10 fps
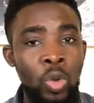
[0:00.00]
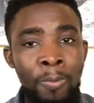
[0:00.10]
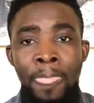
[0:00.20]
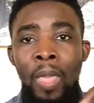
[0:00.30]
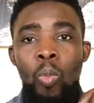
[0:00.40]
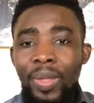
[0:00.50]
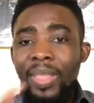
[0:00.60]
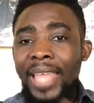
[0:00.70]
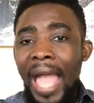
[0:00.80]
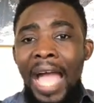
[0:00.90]
So
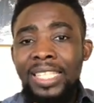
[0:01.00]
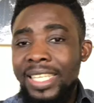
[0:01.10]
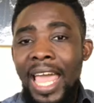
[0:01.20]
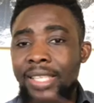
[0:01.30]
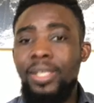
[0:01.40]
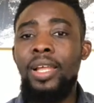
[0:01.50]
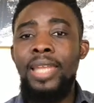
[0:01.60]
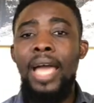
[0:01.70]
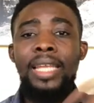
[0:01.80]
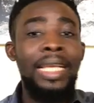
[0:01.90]
whether the ant likes it or
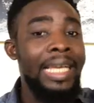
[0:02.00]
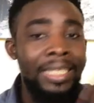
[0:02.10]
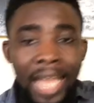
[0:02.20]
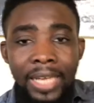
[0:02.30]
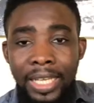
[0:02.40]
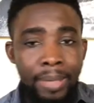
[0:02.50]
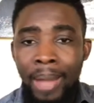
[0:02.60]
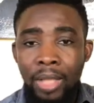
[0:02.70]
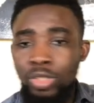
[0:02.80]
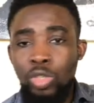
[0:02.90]
not, it cannot come
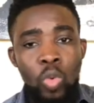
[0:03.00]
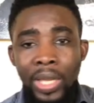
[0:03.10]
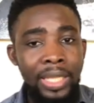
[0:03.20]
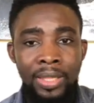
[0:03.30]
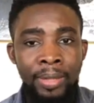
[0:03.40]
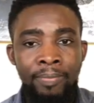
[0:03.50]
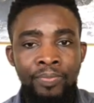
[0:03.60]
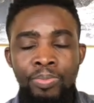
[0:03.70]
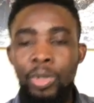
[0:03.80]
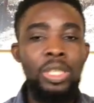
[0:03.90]
out to do anything,
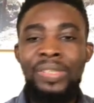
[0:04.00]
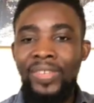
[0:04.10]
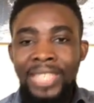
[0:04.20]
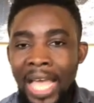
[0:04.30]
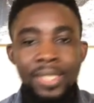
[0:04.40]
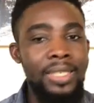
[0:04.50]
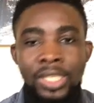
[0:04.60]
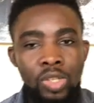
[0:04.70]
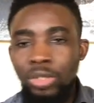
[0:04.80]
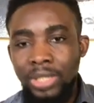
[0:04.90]
because if it does,
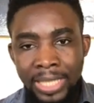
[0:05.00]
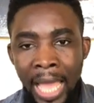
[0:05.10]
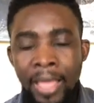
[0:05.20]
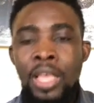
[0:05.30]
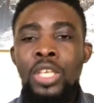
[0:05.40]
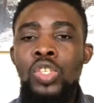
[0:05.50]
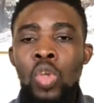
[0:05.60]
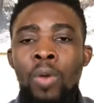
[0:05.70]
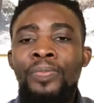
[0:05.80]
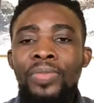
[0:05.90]
it's going to die.
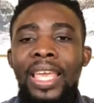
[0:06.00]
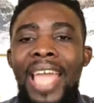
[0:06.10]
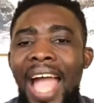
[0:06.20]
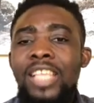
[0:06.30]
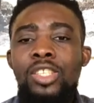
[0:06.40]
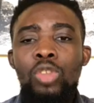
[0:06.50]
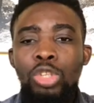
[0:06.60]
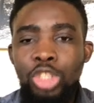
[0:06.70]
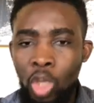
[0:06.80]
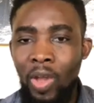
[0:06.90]
So it has
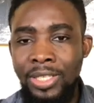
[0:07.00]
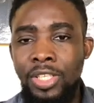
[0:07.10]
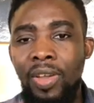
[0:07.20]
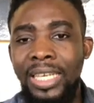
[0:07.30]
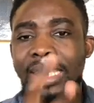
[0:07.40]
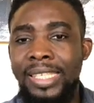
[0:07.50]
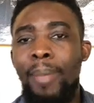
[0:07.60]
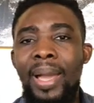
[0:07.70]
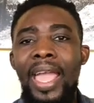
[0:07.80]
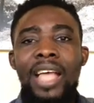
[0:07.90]
no choice. During the
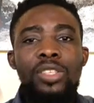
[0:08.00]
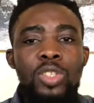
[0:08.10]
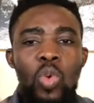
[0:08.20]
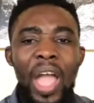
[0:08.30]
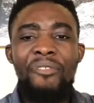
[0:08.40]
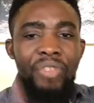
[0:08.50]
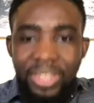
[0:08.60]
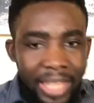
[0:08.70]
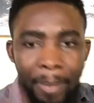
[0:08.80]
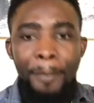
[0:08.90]
summer, it has to do
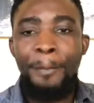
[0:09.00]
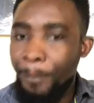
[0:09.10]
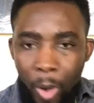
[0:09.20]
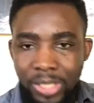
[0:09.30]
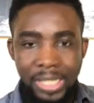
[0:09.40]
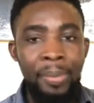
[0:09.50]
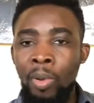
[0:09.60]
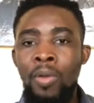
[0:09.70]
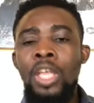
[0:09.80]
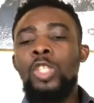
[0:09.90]
everything
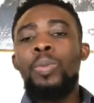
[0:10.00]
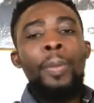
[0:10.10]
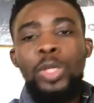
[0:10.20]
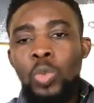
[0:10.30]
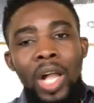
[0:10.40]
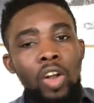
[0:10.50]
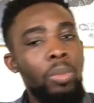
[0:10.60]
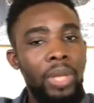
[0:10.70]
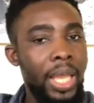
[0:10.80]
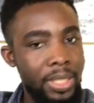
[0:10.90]
possible to be able to
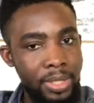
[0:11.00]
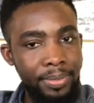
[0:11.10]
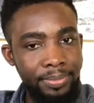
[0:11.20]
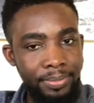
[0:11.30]
accumulate.